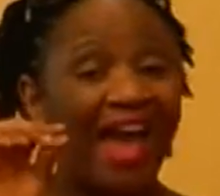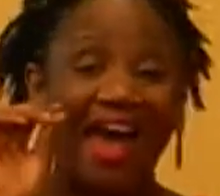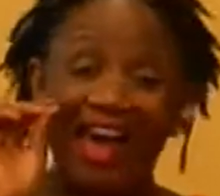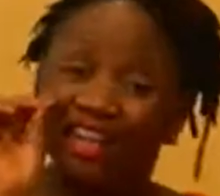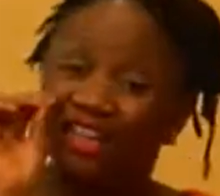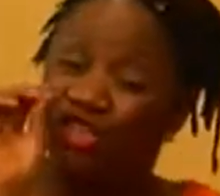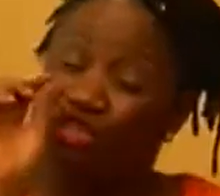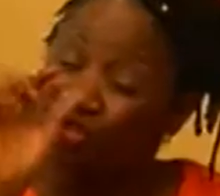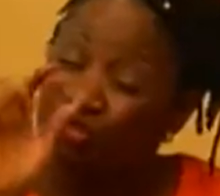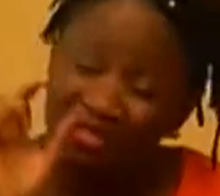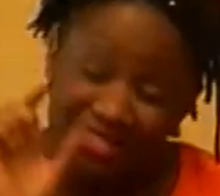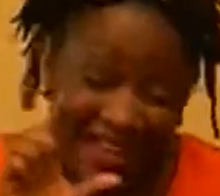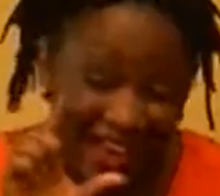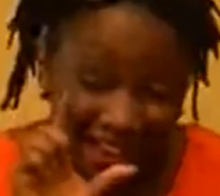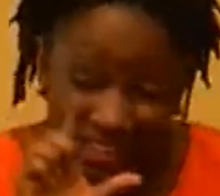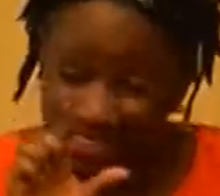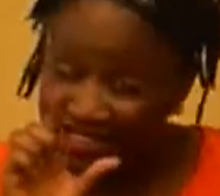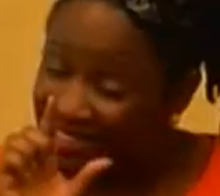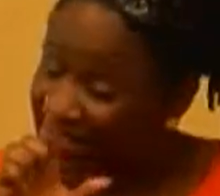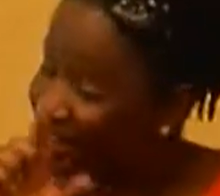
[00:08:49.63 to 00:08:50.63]
And 2
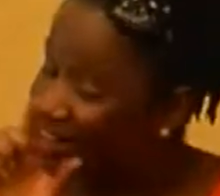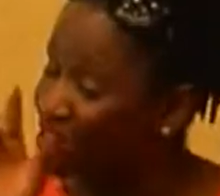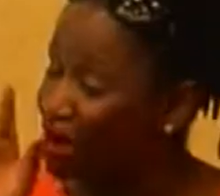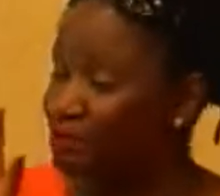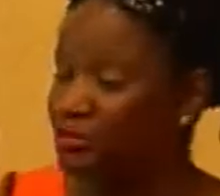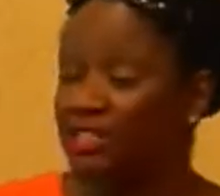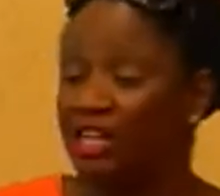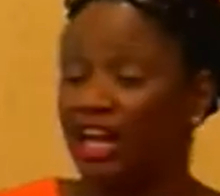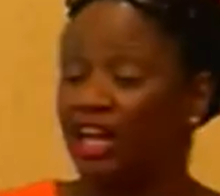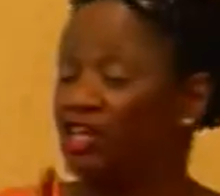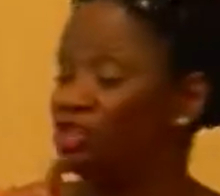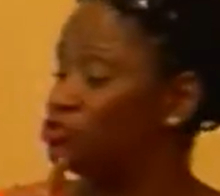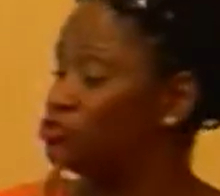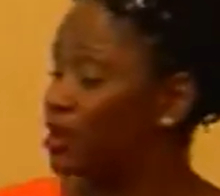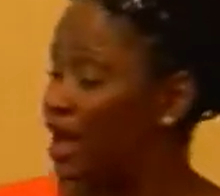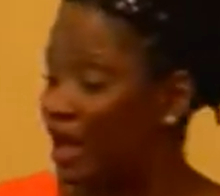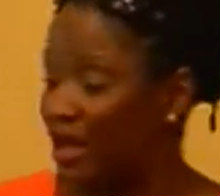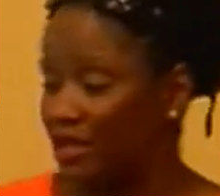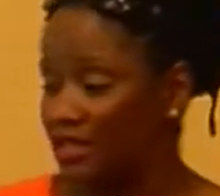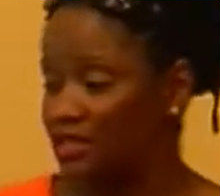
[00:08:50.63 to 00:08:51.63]
seconds later, I'm telling
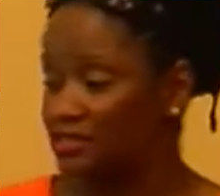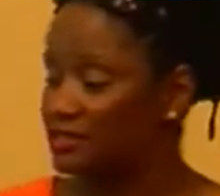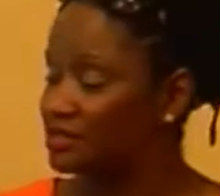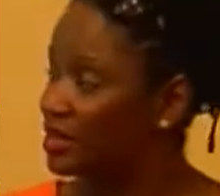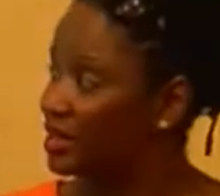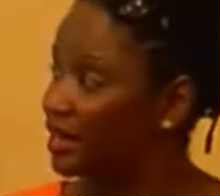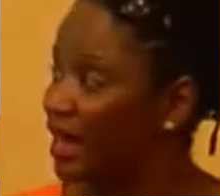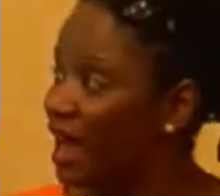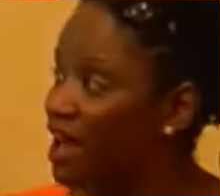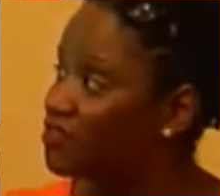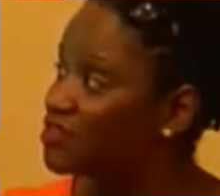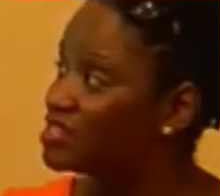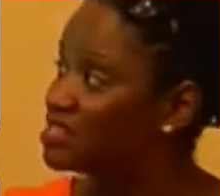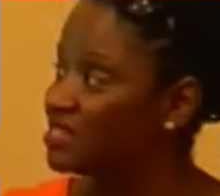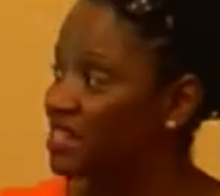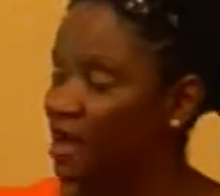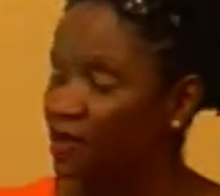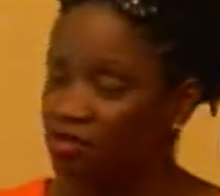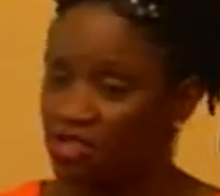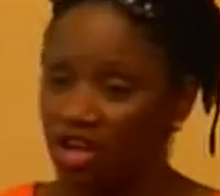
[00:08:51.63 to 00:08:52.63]
you guys, and I have a
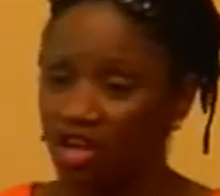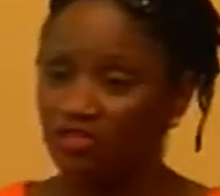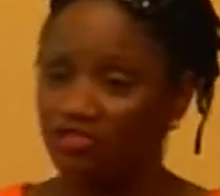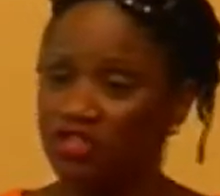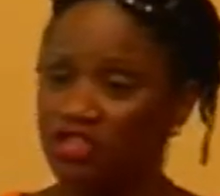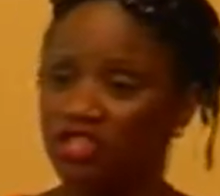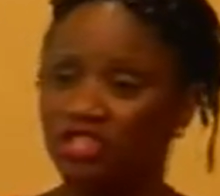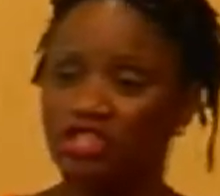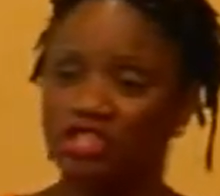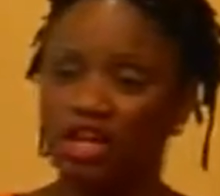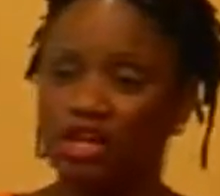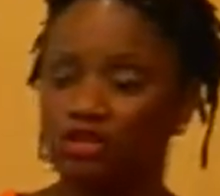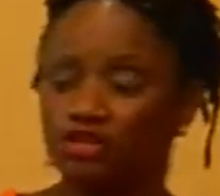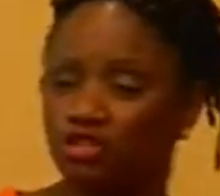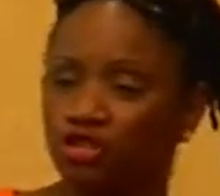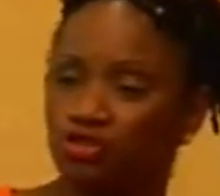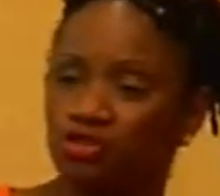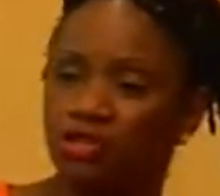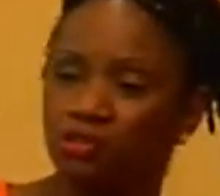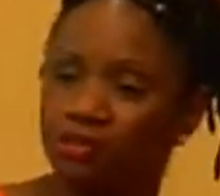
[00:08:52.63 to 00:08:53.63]
snapshot of this as I
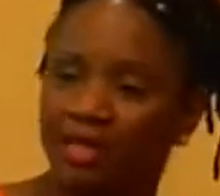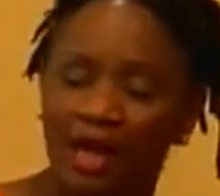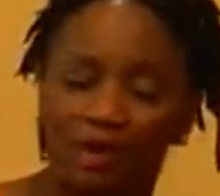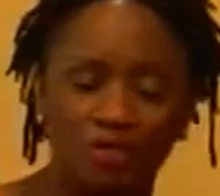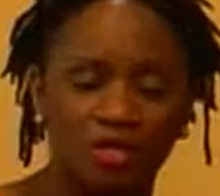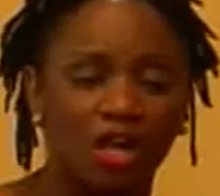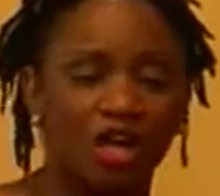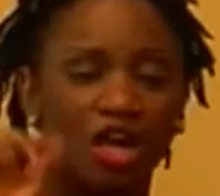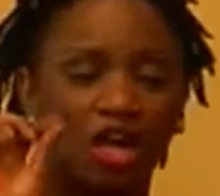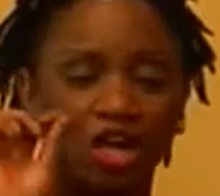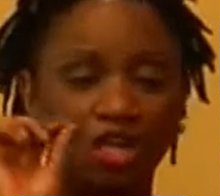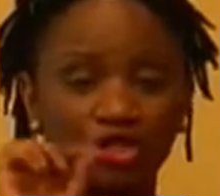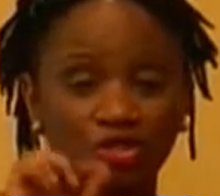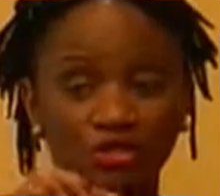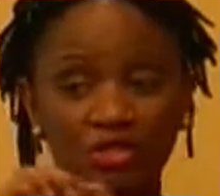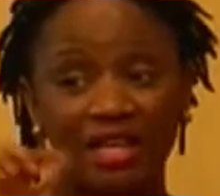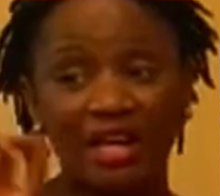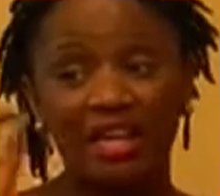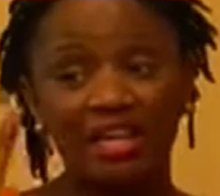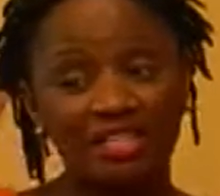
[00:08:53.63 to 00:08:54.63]
show sometimes.
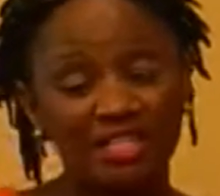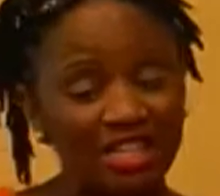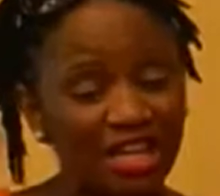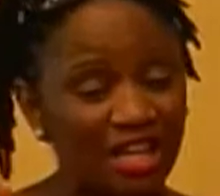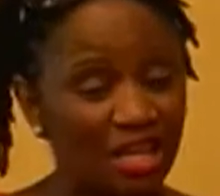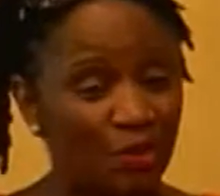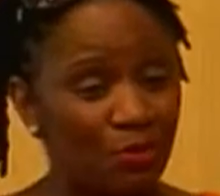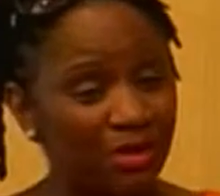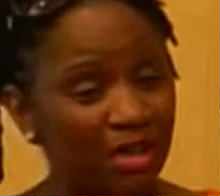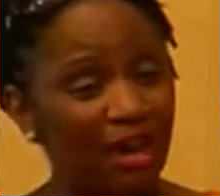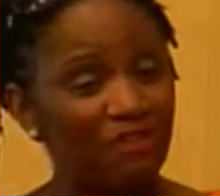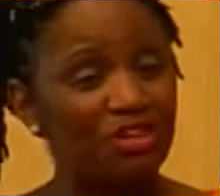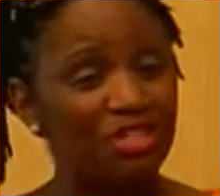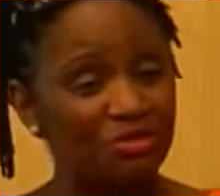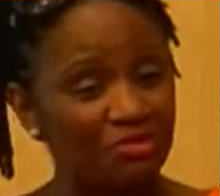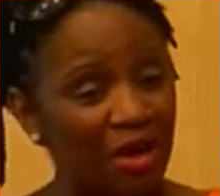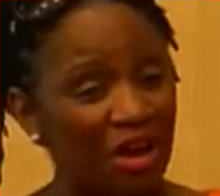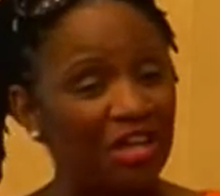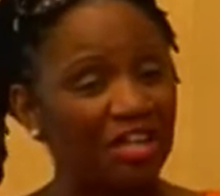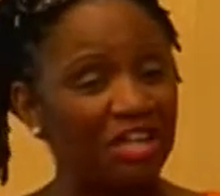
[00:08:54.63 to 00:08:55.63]
2 seconds later, when I
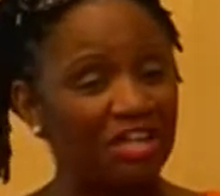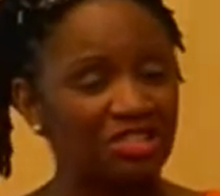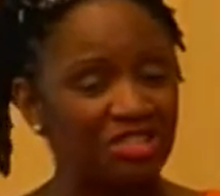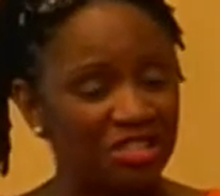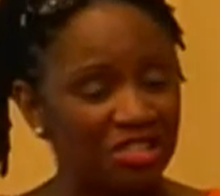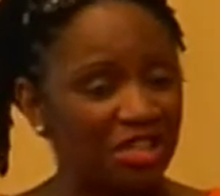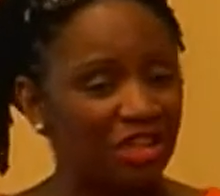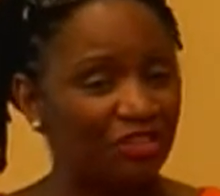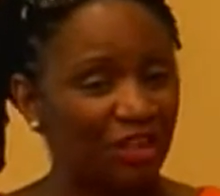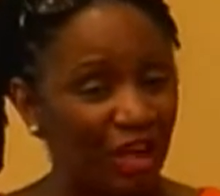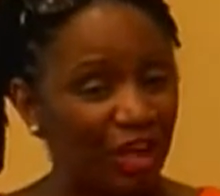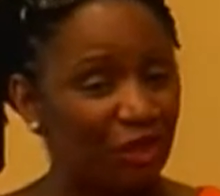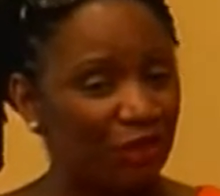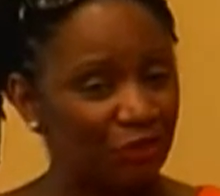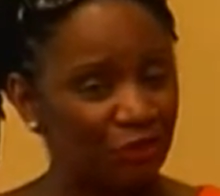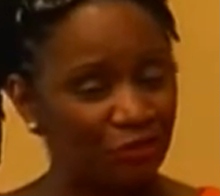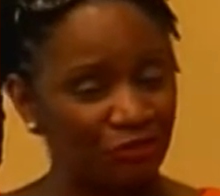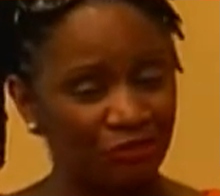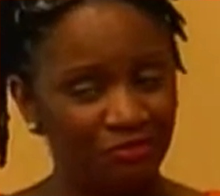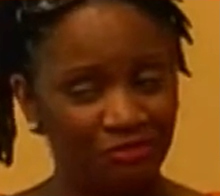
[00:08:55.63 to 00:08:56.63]
responded, she said,
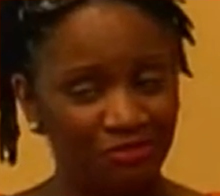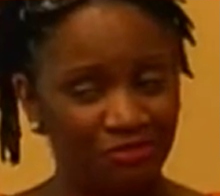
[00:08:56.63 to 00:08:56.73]
thank you.